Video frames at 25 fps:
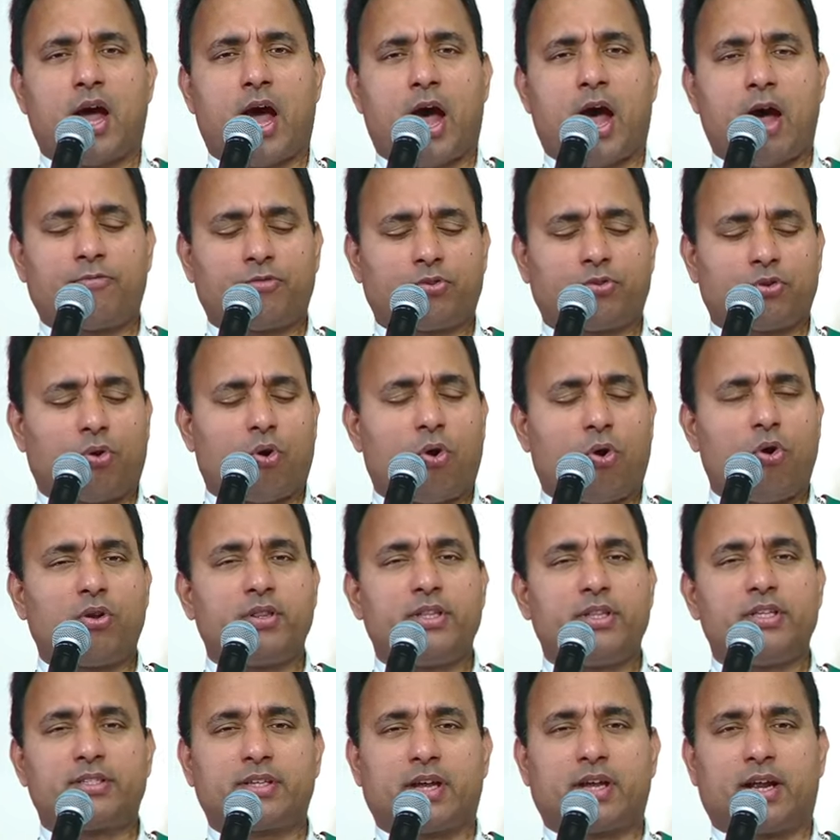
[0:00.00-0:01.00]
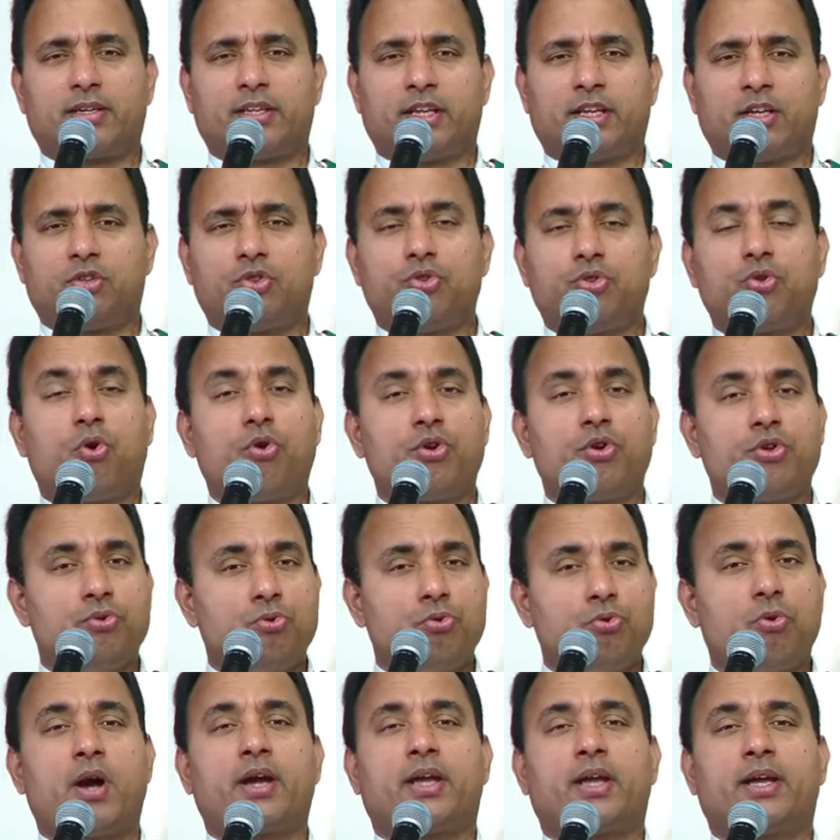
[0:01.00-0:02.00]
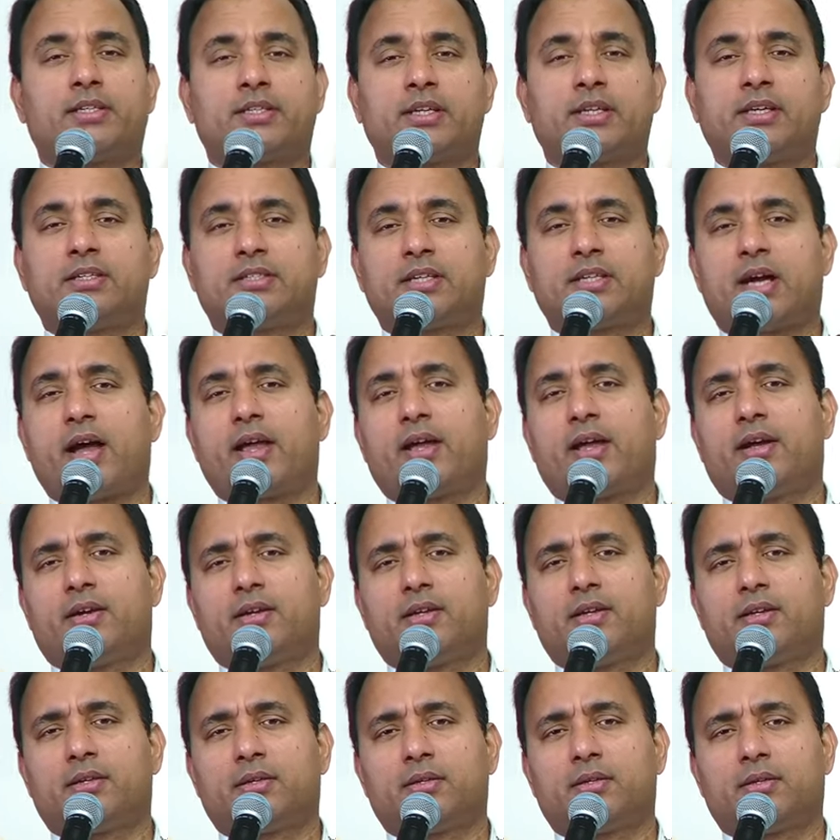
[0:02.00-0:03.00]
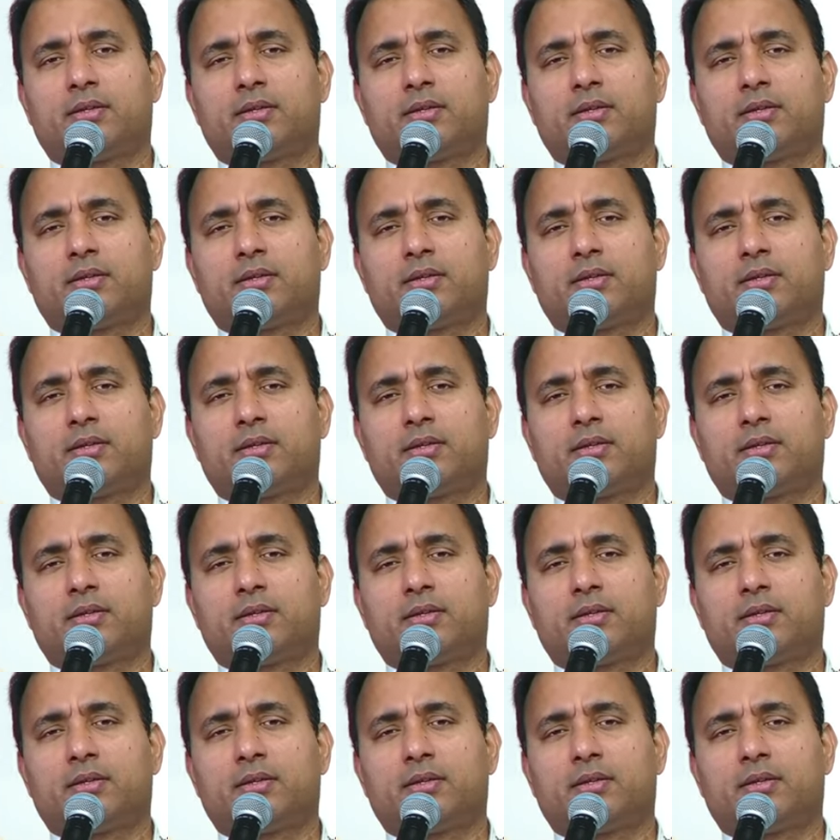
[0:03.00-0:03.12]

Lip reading: after all this cutting, though you are getting tired,